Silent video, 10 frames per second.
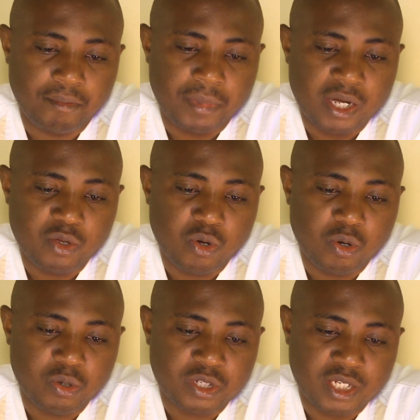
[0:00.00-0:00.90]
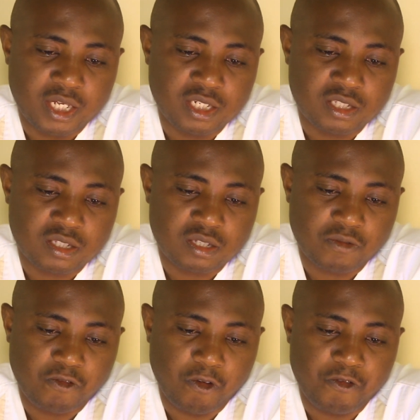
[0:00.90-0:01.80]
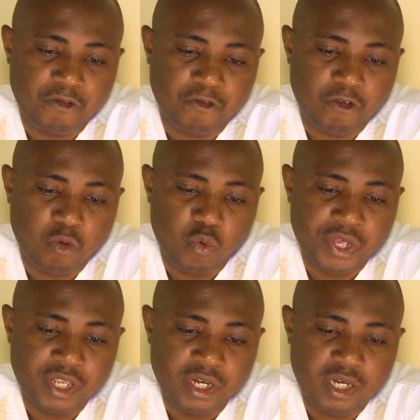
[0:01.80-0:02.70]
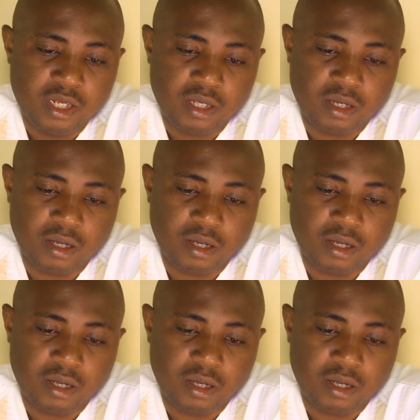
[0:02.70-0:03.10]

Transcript: biocides for weed,